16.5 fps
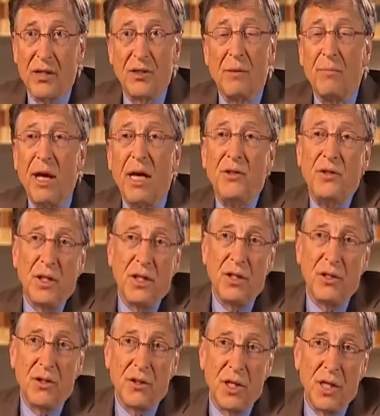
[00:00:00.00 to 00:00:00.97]
as
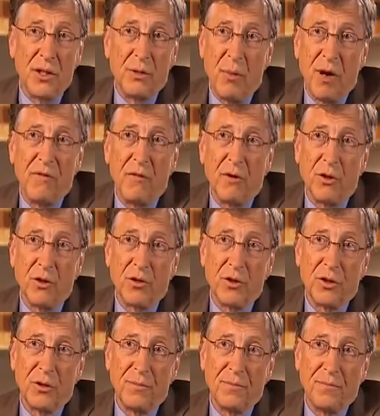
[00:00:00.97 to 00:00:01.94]
amazing as my
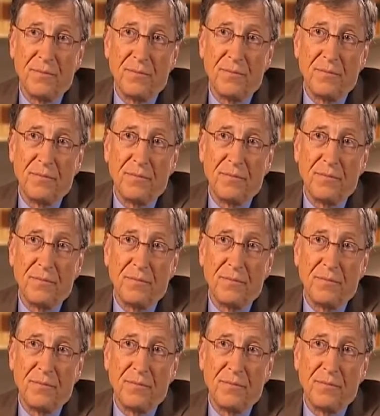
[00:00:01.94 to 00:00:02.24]
first.